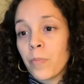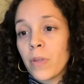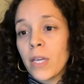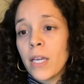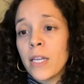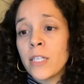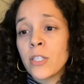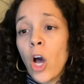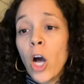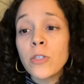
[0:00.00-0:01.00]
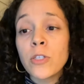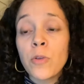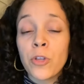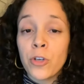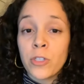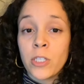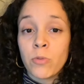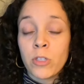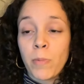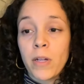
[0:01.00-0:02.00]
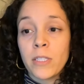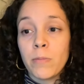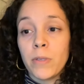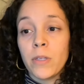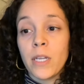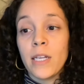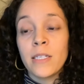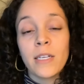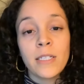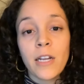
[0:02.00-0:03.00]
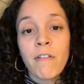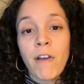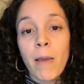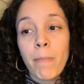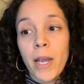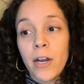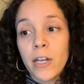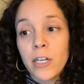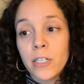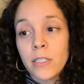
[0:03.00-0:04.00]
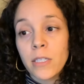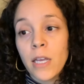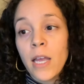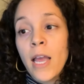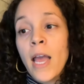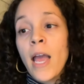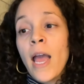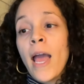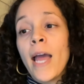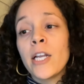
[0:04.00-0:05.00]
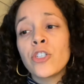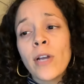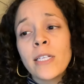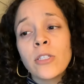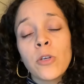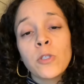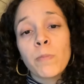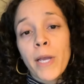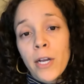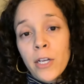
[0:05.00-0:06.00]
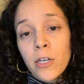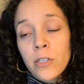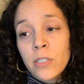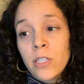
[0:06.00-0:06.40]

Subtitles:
It is also the nurse's responsibility to identify barriers and address those barriers to